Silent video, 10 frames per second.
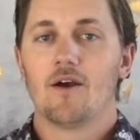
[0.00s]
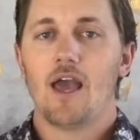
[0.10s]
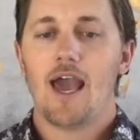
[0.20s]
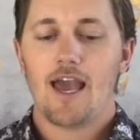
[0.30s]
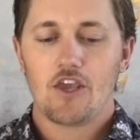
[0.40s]

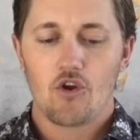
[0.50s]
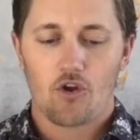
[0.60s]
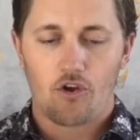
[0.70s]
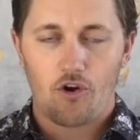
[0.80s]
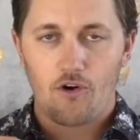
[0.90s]
at
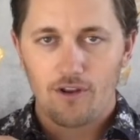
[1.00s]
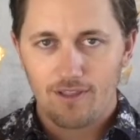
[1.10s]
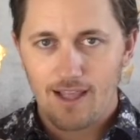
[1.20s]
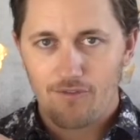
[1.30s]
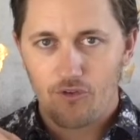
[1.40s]
your
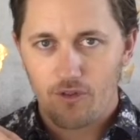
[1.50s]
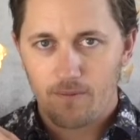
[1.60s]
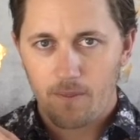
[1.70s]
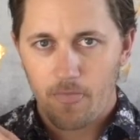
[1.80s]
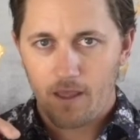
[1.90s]
current
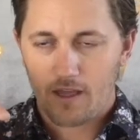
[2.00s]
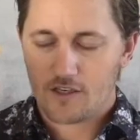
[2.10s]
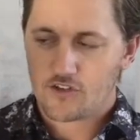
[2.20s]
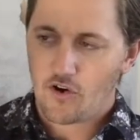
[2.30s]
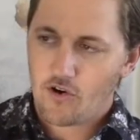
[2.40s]
level,
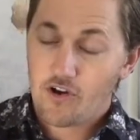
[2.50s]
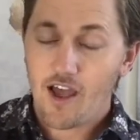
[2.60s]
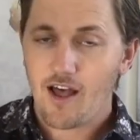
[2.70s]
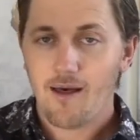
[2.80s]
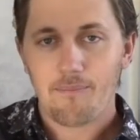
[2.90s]

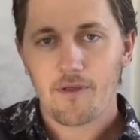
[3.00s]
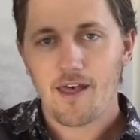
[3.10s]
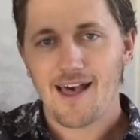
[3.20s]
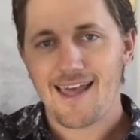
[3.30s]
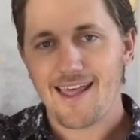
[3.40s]
turned
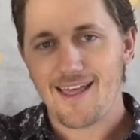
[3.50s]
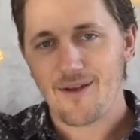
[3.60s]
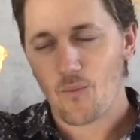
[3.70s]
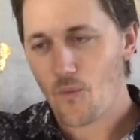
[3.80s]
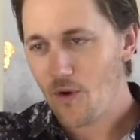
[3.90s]
up
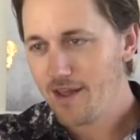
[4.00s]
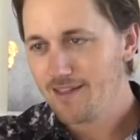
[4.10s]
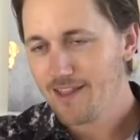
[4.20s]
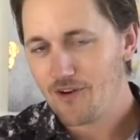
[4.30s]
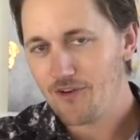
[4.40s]

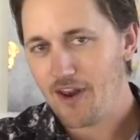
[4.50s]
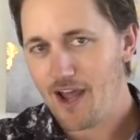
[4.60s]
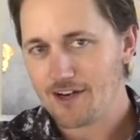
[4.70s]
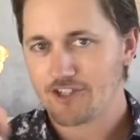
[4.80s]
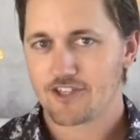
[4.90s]
one little
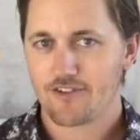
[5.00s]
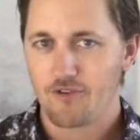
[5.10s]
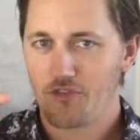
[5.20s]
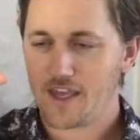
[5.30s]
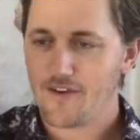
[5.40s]
notch.
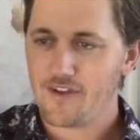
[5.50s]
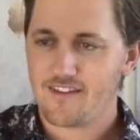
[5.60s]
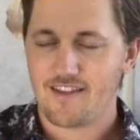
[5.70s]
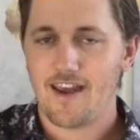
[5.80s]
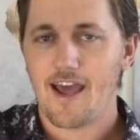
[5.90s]
So think of
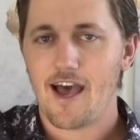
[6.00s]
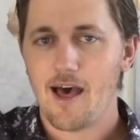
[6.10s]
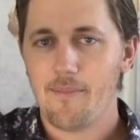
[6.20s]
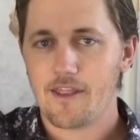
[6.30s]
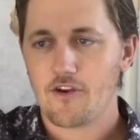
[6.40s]
it as a
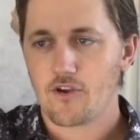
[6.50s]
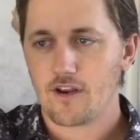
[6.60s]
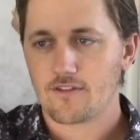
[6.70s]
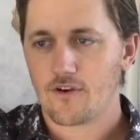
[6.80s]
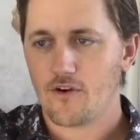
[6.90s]
knob, and you're
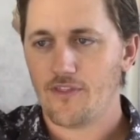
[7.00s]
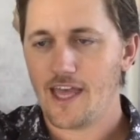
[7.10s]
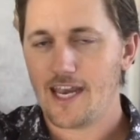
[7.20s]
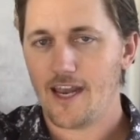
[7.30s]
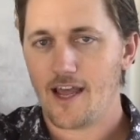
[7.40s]
going to turn
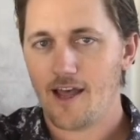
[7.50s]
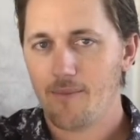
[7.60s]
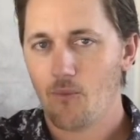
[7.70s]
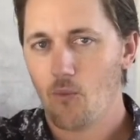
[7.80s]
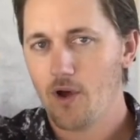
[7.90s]
that
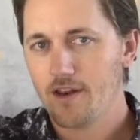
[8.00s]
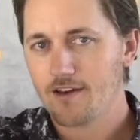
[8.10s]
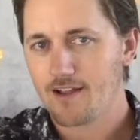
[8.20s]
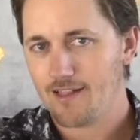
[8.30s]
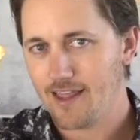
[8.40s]
knob
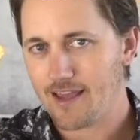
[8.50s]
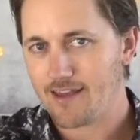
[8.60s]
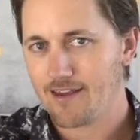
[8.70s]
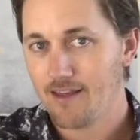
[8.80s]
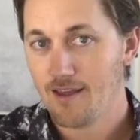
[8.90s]
one
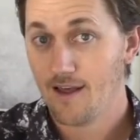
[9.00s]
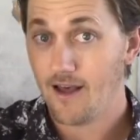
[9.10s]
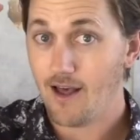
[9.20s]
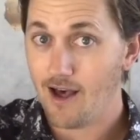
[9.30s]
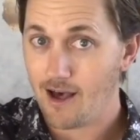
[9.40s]
click
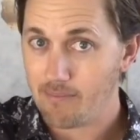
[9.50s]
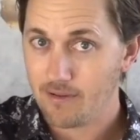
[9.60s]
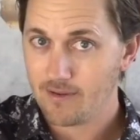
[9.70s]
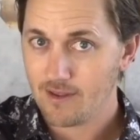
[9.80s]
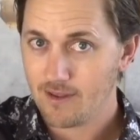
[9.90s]

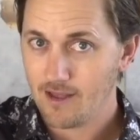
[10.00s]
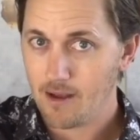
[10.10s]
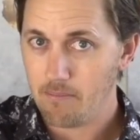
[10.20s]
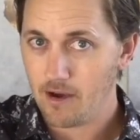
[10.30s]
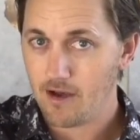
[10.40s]
up
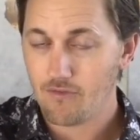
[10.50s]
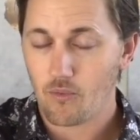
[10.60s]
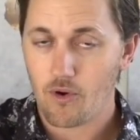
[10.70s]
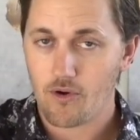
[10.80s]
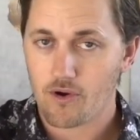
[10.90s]

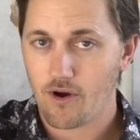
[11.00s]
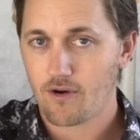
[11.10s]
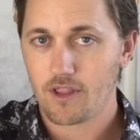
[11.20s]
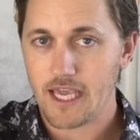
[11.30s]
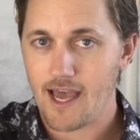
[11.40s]
above where you're
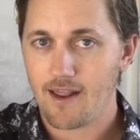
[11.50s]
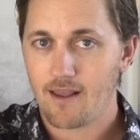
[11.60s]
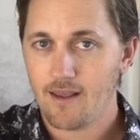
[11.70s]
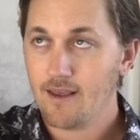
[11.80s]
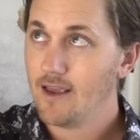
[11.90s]
currently
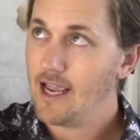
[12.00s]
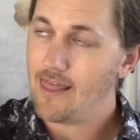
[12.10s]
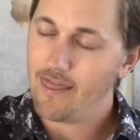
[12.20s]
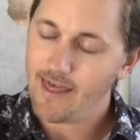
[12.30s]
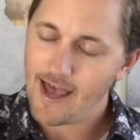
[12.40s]
at.
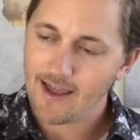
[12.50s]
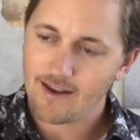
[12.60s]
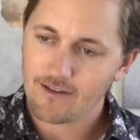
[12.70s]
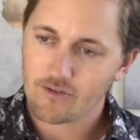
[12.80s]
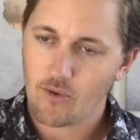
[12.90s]
And
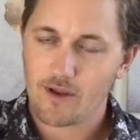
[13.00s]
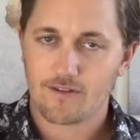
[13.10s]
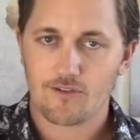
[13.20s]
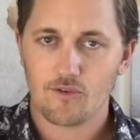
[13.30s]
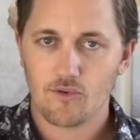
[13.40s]
that is
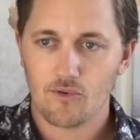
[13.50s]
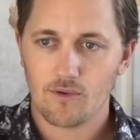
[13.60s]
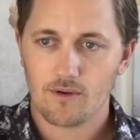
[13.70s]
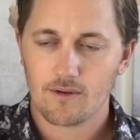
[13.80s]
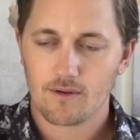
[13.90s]
going
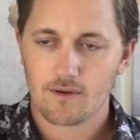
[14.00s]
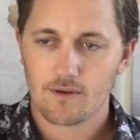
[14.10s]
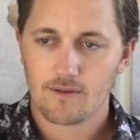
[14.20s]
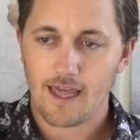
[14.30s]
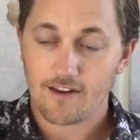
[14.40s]
to
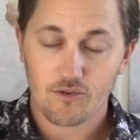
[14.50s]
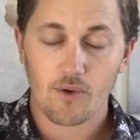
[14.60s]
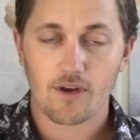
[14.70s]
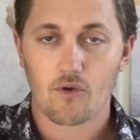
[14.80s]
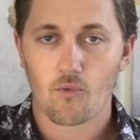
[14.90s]

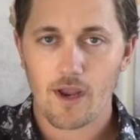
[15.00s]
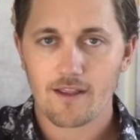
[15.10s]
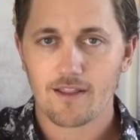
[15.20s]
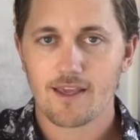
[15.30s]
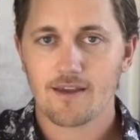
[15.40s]

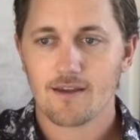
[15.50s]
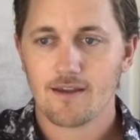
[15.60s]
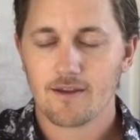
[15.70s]
greatly